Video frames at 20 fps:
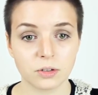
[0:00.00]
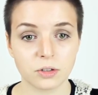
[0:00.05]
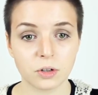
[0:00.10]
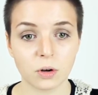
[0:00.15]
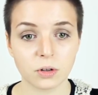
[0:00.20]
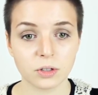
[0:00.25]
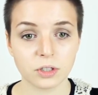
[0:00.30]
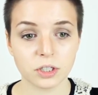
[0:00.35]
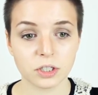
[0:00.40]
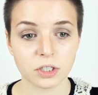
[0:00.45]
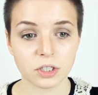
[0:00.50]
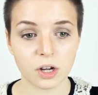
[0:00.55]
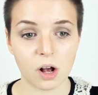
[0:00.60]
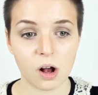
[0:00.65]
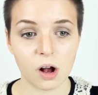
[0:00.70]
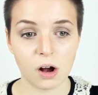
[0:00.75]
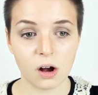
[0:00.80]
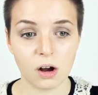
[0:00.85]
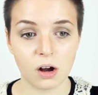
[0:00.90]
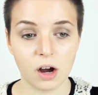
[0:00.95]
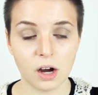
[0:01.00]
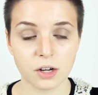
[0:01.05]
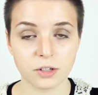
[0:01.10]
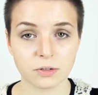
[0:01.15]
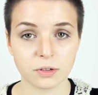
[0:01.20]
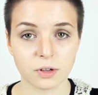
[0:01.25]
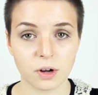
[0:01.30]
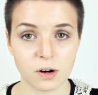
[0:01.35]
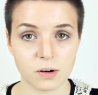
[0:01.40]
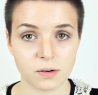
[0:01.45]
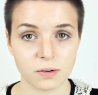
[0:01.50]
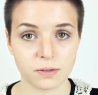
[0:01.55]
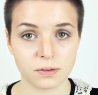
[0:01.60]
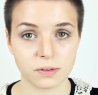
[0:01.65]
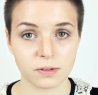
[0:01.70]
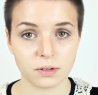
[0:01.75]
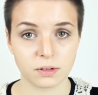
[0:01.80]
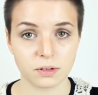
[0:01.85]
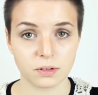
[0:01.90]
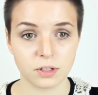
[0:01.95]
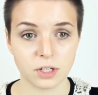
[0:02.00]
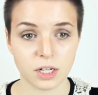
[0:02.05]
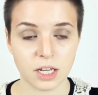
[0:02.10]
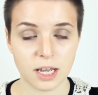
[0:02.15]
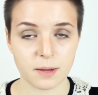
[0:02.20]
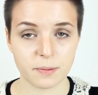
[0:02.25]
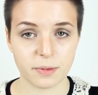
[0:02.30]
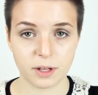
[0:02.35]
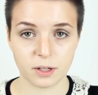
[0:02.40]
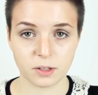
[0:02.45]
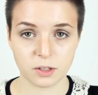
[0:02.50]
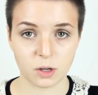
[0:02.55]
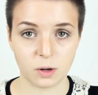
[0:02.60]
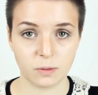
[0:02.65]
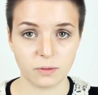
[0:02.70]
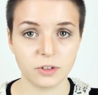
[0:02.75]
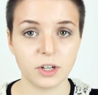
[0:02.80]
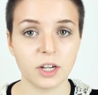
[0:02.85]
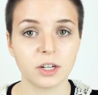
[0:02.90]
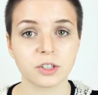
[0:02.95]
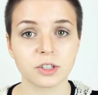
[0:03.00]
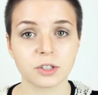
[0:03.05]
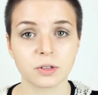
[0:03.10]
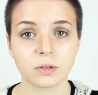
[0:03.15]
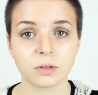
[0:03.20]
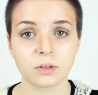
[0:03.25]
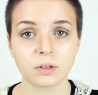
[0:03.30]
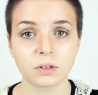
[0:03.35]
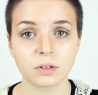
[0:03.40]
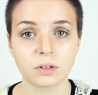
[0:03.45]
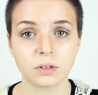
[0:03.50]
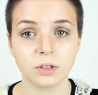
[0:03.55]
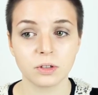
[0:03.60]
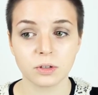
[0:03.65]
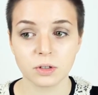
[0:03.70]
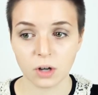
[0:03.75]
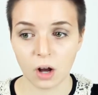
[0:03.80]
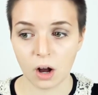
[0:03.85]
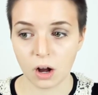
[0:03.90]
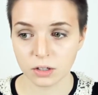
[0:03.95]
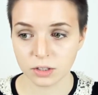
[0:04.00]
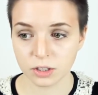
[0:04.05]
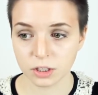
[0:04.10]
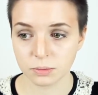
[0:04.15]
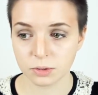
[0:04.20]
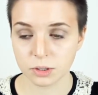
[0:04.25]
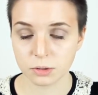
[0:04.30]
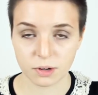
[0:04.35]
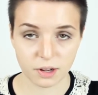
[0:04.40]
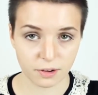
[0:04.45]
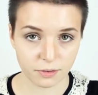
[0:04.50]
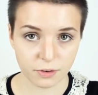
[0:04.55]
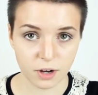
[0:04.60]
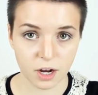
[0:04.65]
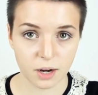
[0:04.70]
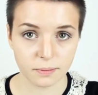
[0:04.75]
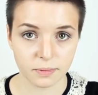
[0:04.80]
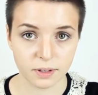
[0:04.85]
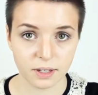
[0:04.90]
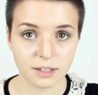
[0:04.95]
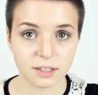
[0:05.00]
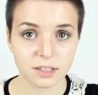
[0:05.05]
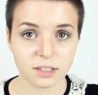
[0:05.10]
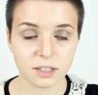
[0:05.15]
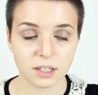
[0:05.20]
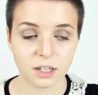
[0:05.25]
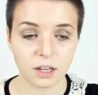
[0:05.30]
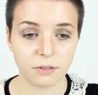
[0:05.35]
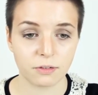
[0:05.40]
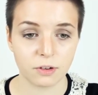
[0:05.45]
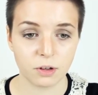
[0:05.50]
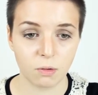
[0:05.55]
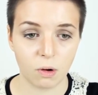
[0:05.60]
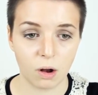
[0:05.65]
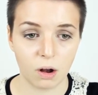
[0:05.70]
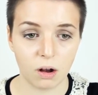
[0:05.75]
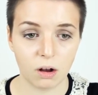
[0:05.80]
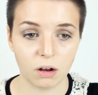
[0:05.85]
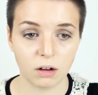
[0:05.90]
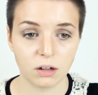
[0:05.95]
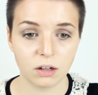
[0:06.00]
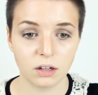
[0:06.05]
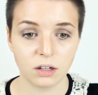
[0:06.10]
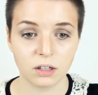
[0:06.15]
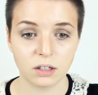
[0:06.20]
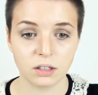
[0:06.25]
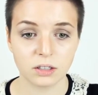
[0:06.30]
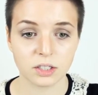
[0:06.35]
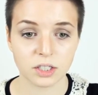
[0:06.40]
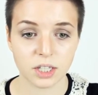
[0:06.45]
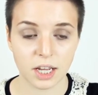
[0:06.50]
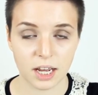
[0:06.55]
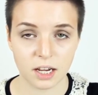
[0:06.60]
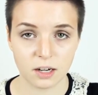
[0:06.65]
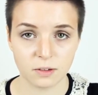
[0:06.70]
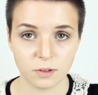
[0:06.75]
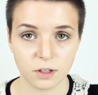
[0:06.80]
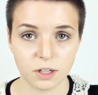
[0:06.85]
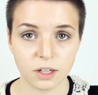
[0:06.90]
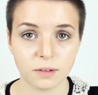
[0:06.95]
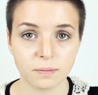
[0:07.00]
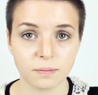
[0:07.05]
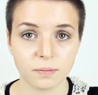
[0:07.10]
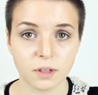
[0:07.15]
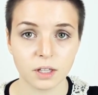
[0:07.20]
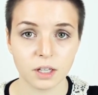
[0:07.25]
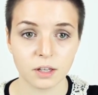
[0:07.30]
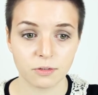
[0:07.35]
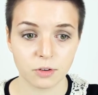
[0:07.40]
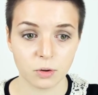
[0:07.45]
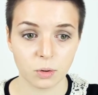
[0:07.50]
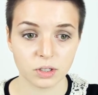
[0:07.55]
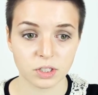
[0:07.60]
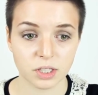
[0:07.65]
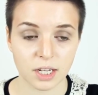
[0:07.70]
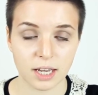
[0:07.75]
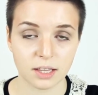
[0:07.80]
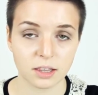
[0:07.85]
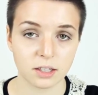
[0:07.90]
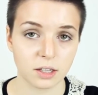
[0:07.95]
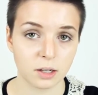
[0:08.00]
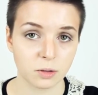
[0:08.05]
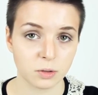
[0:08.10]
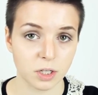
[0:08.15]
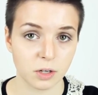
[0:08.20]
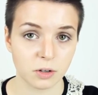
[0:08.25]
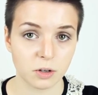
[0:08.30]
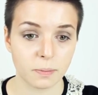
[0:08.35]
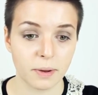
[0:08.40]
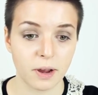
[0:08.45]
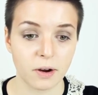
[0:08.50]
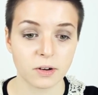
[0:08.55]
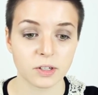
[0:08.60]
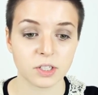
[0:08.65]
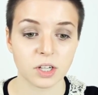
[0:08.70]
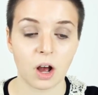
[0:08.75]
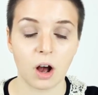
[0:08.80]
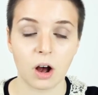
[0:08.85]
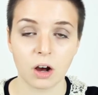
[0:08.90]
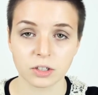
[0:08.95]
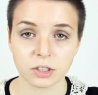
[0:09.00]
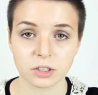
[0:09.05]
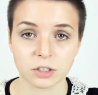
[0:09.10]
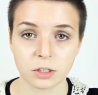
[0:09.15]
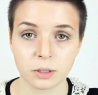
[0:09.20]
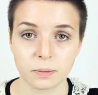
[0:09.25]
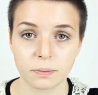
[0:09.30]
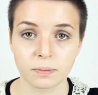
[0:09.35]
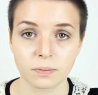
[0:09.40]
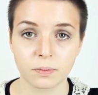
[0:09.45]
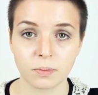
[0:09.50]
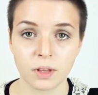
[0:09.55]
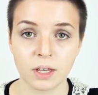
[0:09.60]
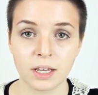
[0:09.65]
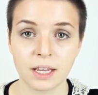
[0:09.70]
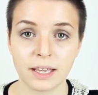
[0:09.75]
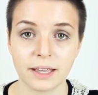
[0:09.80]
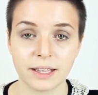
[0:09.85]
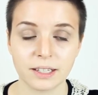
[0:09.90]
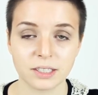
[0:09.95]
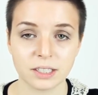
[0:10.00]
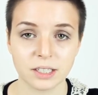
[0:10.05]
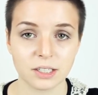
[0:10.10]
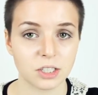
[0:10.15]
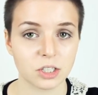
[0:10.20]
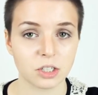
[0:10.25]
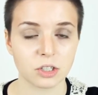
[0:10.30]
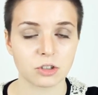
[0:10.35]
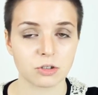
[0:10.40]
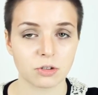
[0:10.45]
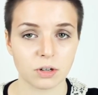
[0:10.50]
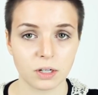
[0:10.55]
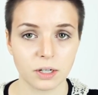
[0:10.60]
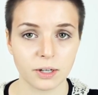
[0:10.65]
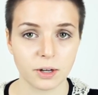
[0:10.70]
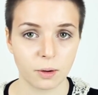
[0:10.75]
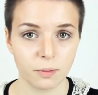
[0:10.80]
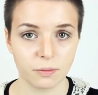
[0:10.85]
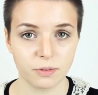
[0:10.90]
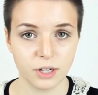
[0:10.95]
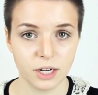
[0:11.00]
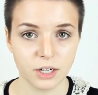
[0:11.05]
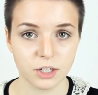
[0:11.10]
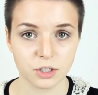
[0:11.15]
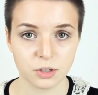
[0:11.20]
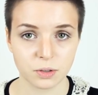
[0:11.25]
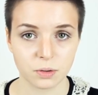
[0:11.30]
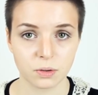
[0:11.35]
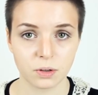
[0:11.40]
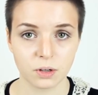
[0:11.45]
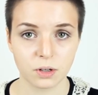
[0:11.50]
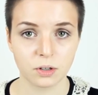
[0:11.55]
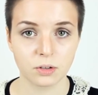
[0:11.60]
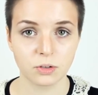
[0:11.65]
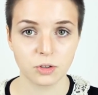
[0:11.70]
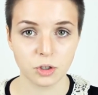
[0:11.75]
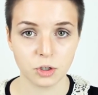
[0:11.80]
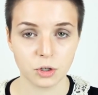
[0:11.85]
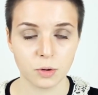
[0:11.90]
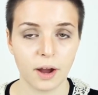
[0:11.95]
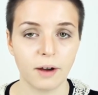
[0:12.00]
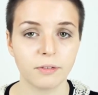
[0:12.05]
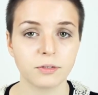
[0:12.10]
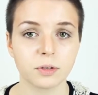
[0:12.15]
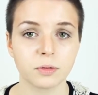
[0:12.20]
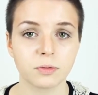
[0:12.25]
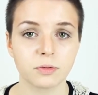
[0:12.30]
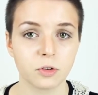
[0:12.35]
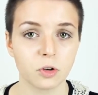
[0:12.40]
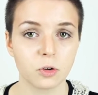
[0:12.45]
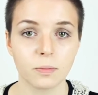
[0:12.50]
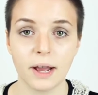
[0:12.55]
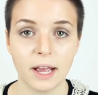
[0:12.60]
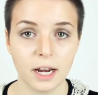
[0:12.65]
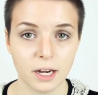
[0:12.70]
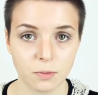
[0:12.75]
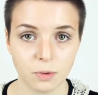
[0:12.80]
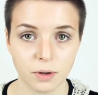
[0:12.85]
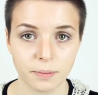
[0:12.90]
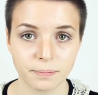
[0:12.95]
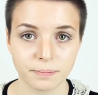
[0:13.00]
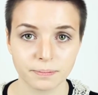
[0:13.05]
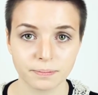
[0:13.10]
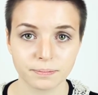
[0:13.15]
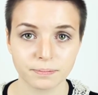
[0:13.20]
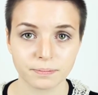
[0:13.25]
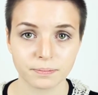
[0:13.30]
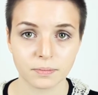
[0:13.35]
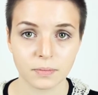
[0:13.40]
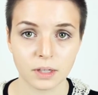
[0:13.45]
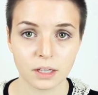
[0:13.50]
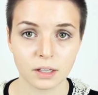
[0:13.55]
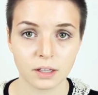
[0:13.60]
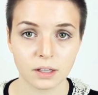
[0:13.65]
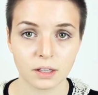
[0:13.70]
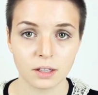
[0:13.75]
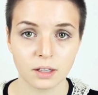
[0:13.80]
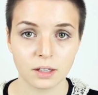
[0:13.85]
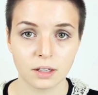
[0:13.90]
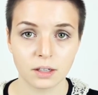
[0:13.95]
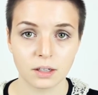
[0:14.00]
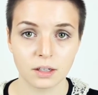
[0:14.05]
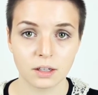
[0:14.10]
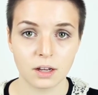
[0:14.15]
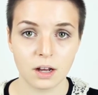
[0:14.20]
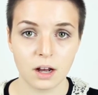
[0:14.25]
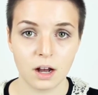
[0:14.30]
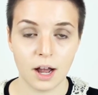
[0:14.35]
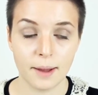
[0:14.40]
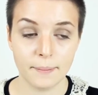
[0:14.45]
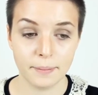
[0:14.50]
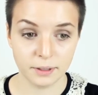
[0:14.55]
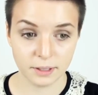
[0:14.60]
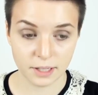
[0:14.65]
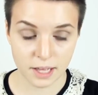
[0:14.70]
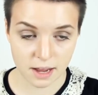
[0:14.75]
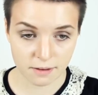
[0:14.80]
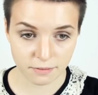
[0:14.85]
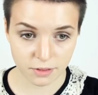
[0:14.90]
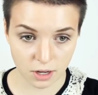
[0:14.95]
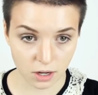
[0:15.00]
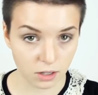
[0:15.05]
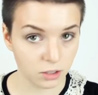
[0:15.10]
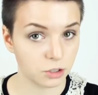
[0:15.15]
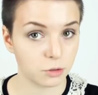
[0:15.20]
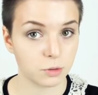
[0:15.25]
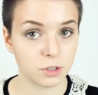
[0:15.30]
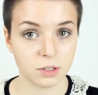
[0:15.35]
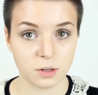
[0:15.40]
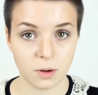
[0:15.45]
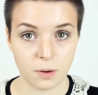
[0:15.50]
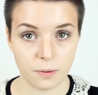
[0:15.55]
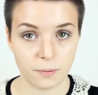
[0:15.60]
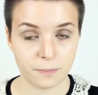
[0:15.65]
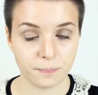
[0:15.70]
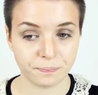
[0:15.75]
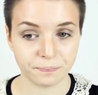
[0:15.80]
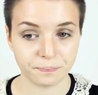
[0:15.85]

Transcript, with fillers: Doctors are under an oath to keep things confidential. You can ask them to reaffirm this if you are scared of it. If you are scared that they'll tell your parents, ask them, is this strictly confidential? Do you have to inform anyone? I believe the answer is no.